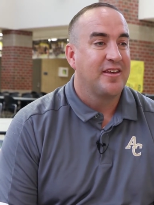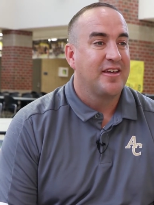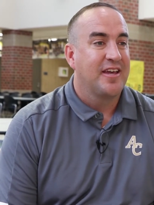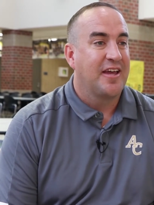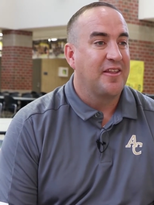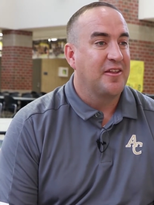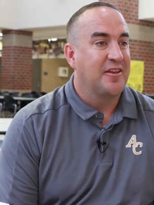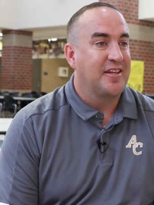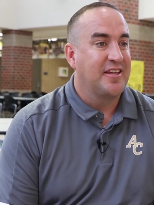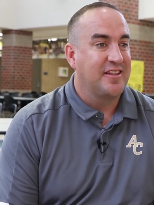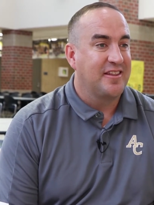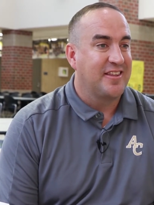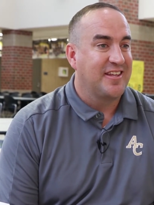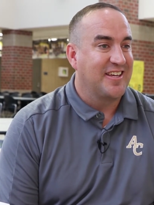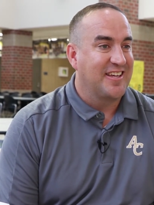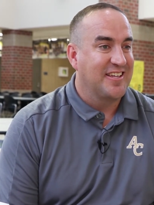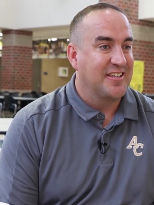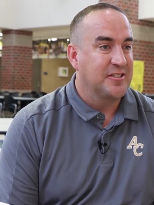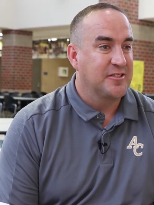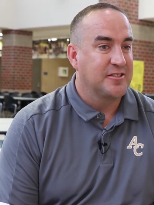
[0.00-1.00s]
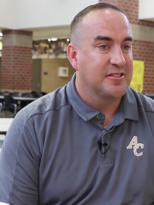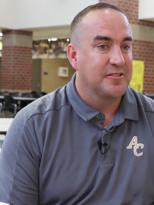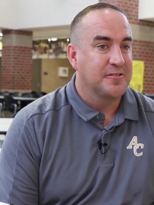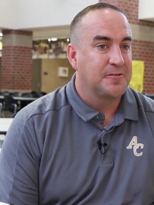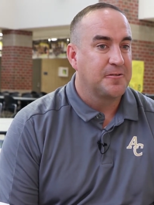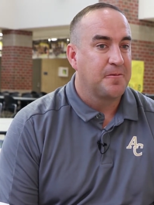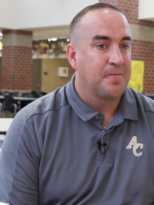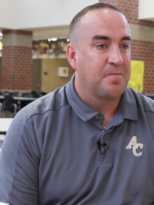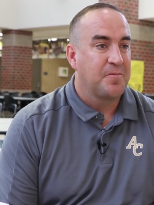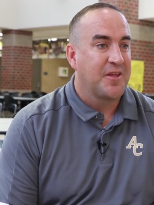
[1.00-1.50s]
And the neat thing is,
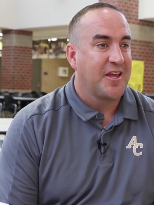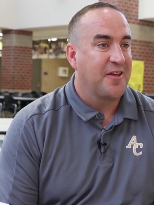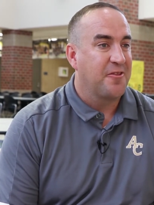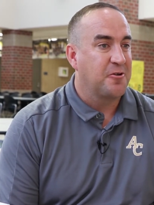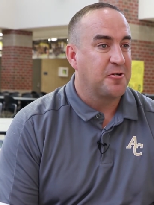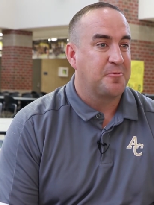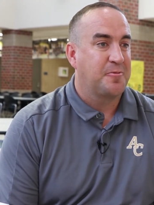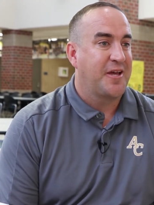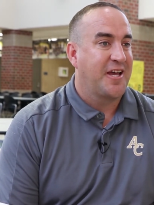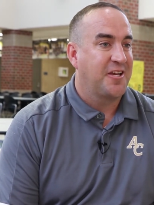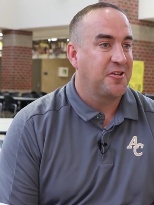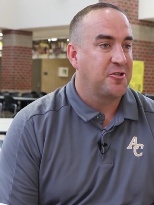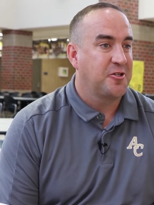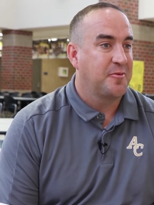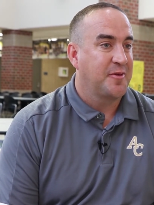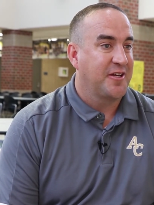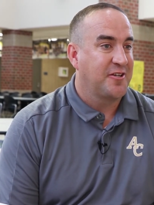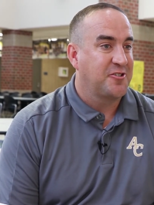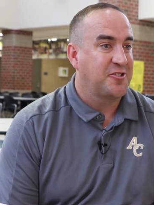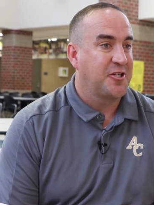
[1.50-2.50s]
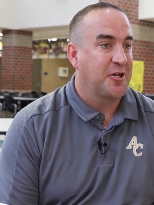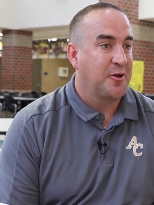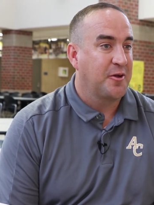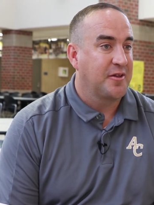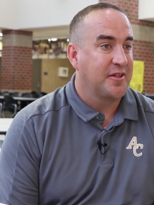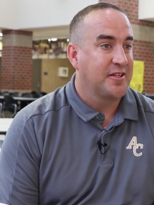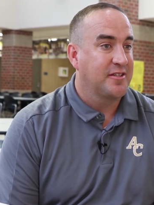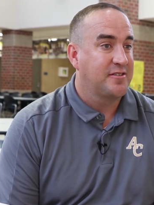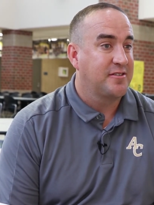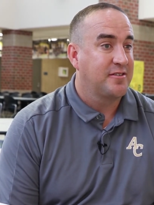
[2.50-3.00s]
is Heather's passion about
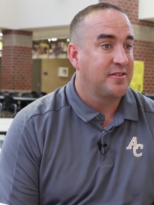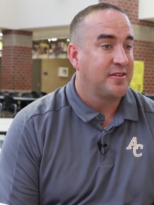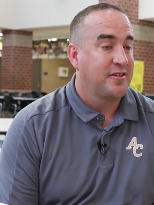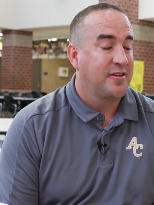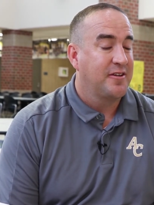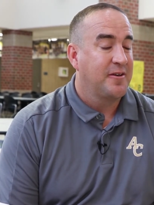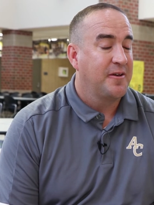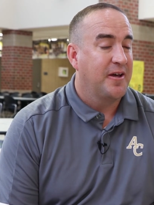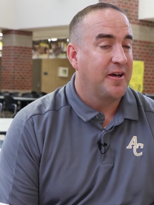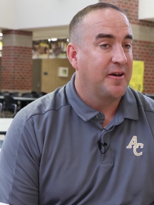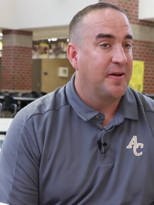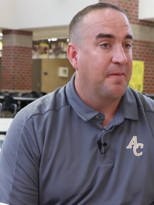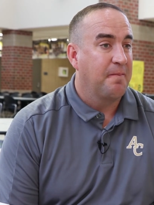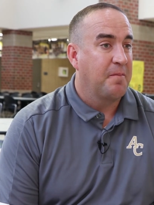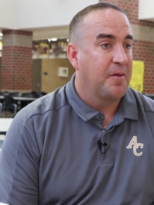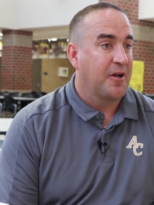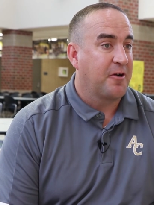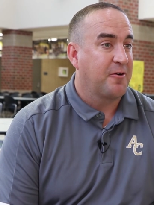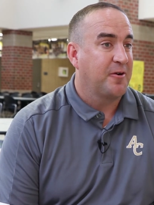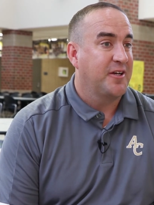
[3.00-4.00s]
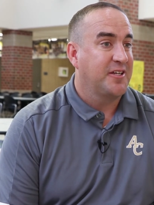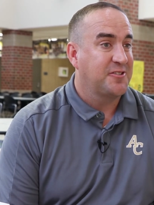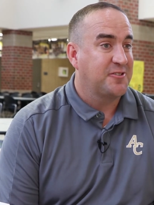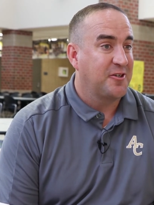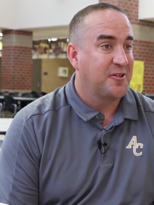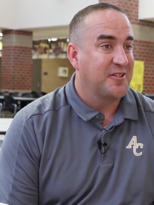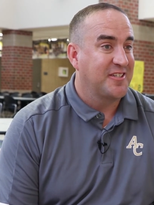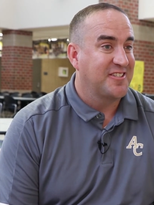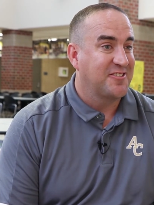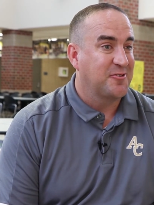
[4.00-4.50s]
sharing this uh, across
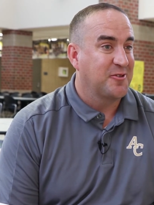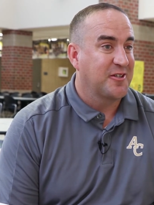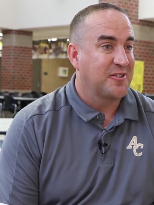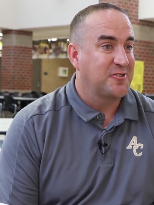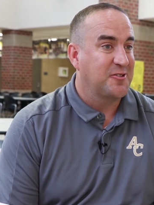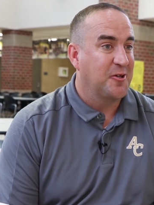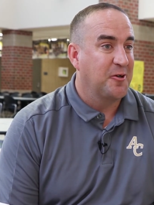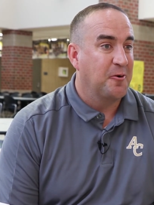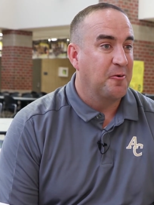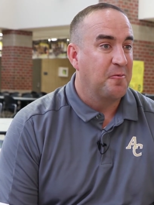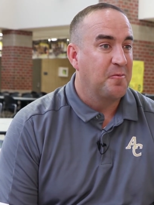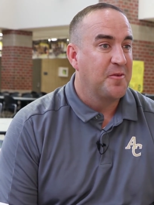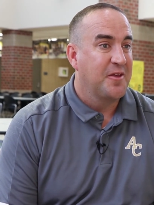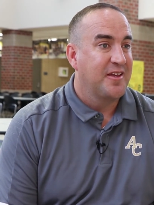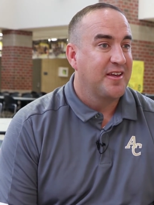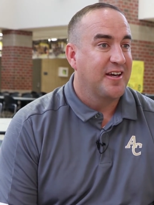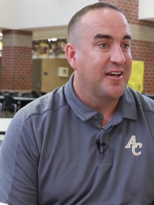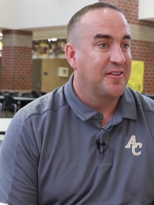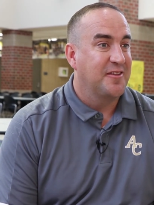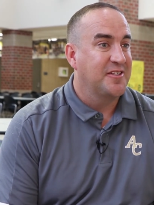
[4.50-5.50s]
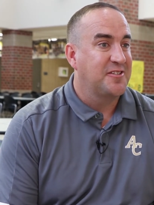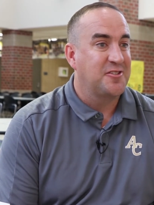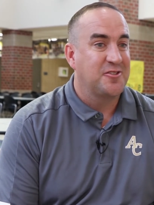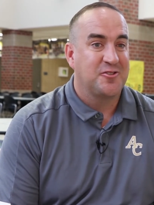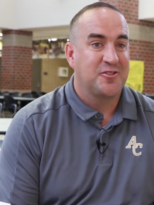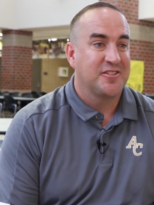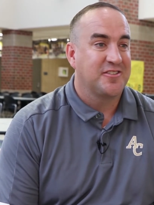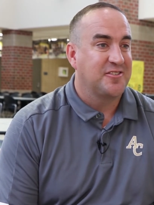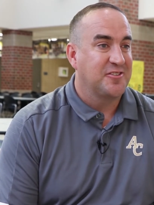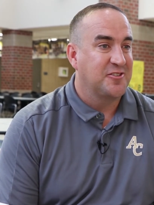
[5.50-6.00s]
our district. So uh, this
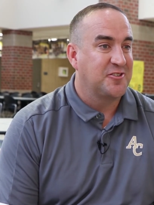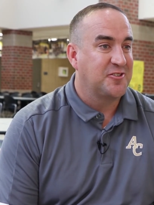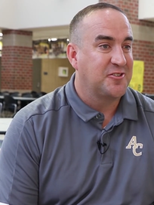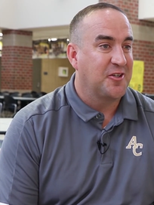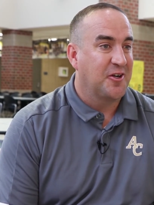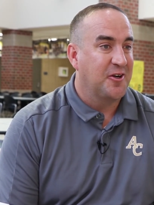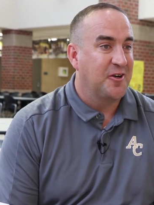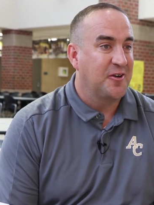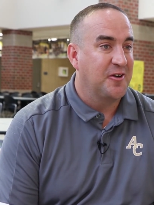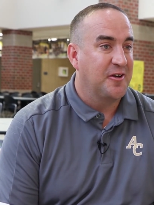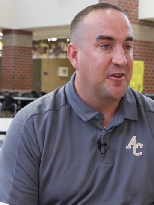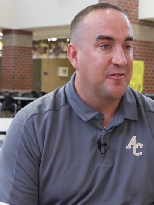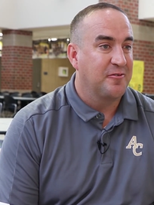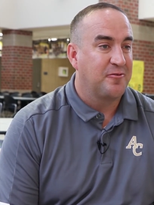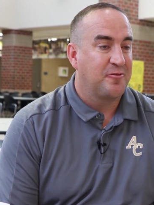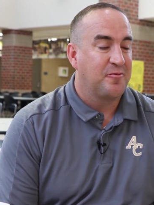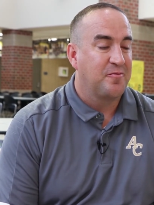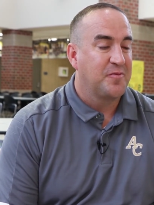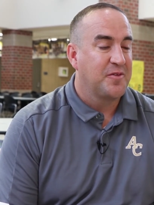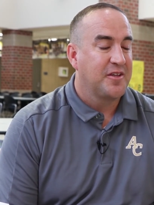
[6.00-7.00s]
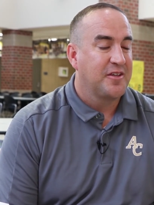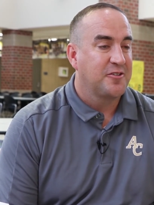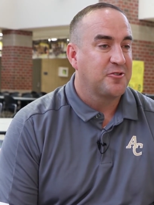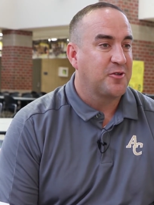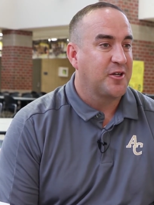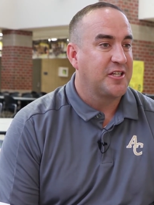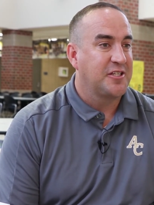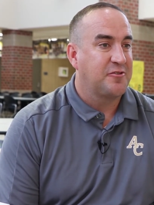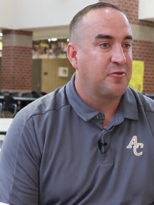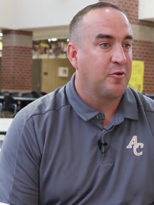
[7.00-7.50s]
is just the start of
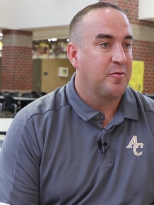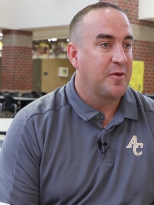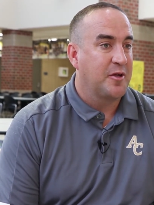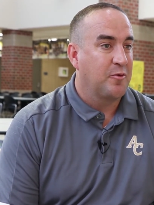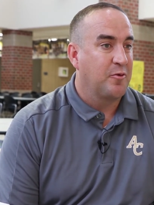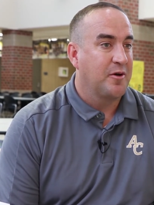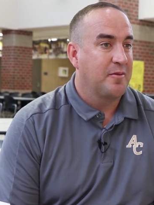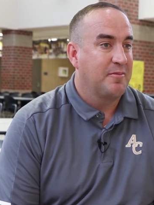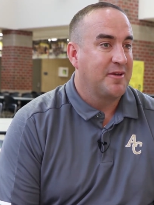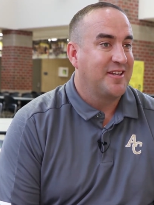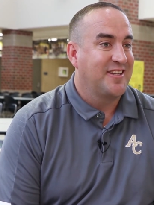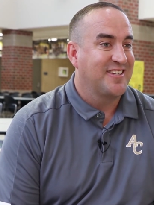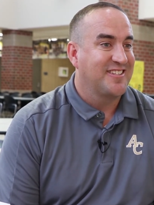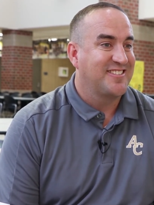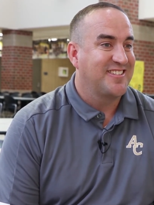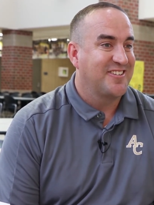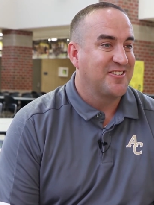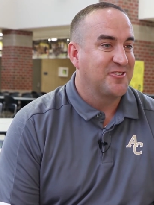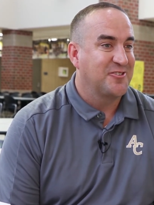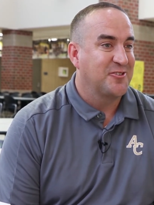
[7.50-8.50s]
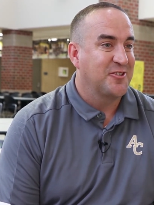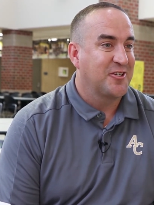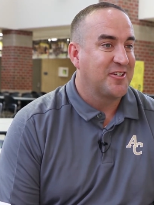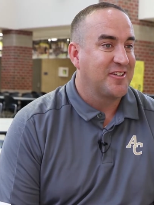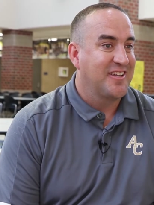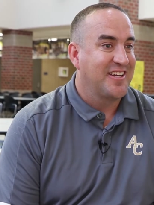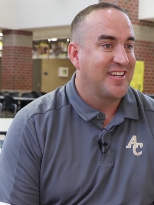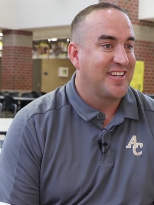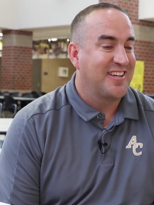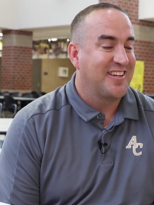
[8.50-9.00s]
transforming what media centers look like.